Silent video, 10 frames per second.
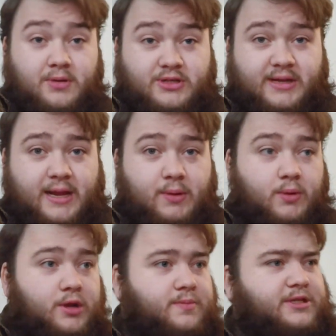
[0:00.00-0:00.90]
But today
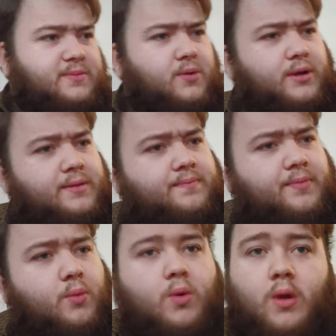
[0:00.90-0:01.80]
what we're going to be smoking,
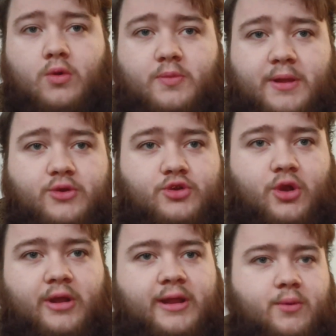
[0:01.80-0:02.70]
what we're going to be
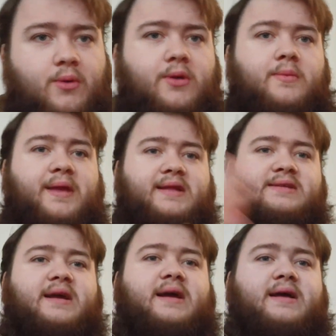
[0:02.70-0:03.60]
enjoying, what we're going to be
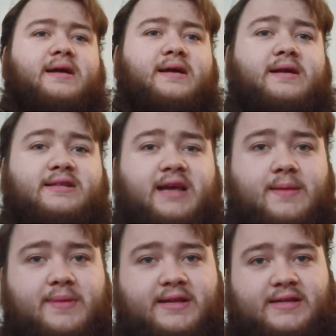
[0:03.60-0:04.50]
getting
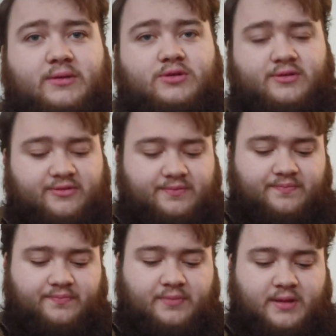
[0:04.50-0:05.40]
10 minutes out of,
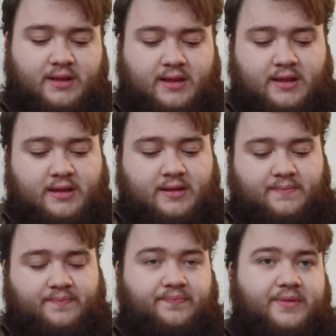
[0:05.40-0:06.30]

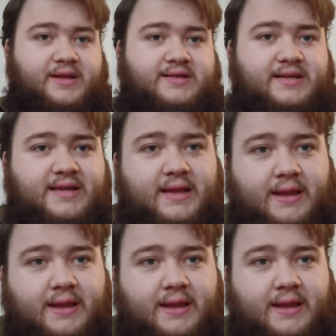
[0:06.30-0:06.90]
is this